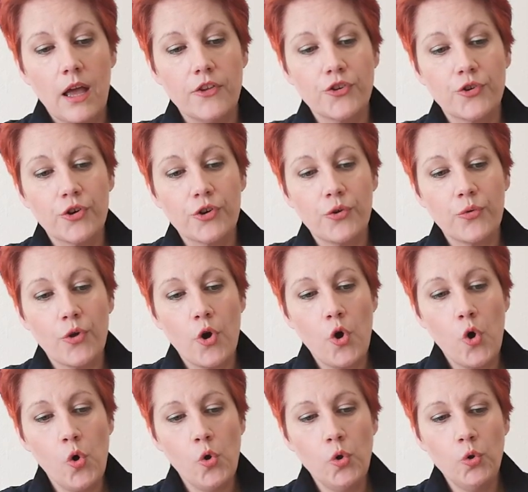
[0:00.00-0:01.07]
And you're going to go the
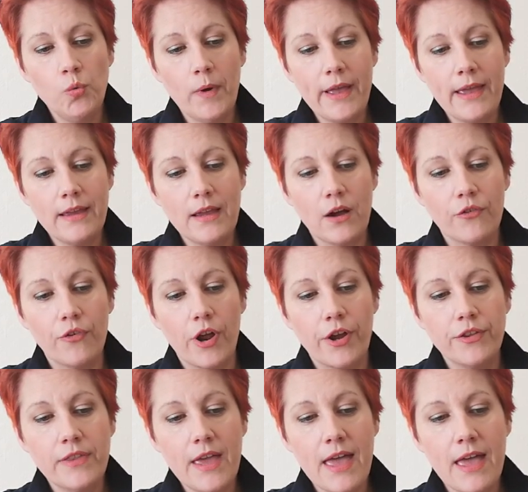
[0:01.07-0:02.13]
whole way
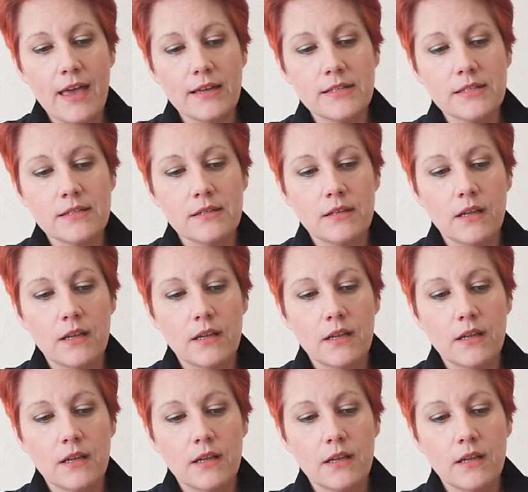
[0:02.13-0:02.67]
around the head